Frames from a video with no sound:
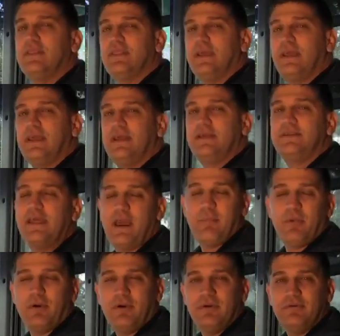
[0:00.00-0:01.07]
the
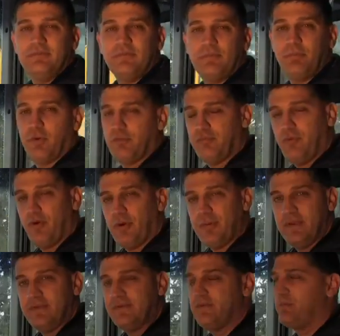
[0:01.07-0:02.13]
damper
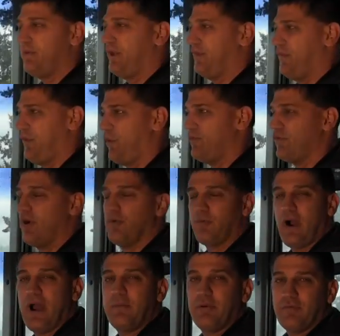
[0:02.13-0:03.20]
performance, the overall
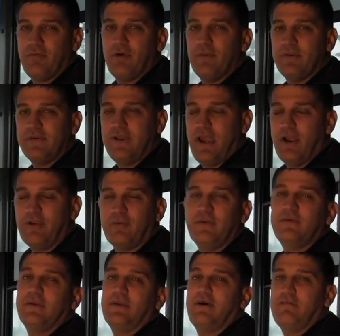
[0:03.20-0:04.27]
ride performance
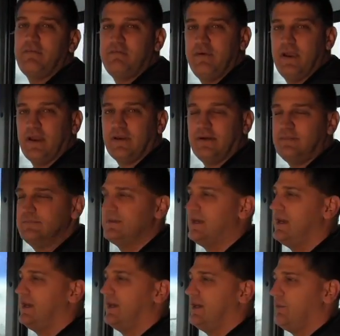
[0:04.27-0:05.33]
characteristic of the vehicle.
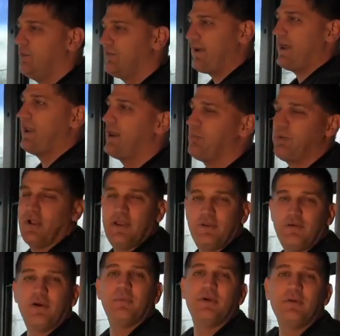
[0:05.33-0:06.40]
We've got a
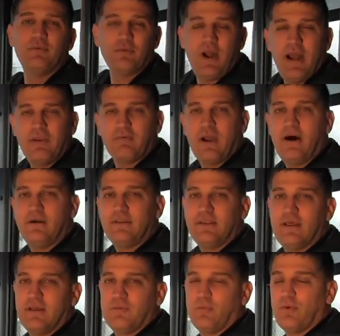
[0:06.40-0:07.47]
predetermined ride route
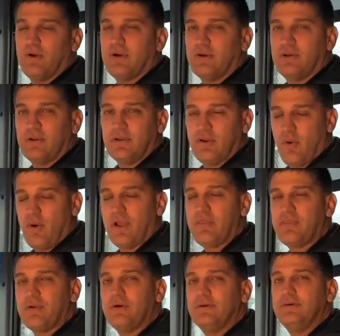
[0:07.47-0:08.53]
that we're
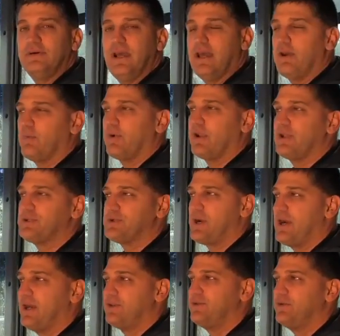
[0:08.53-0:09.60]
going through, and we're going to
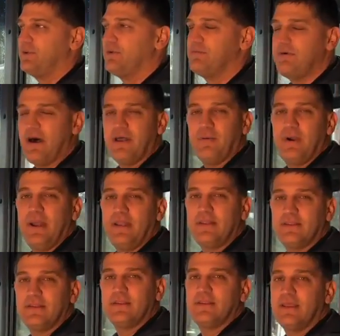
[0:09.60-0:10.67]
try to evaluate
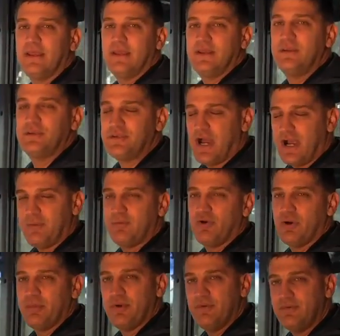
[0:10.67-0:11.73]
the shock
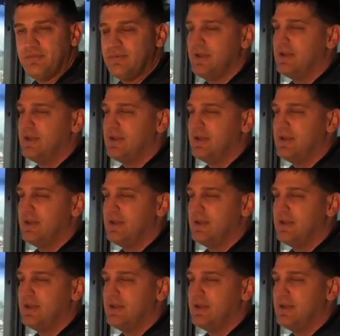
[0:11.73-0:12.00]
absorbers,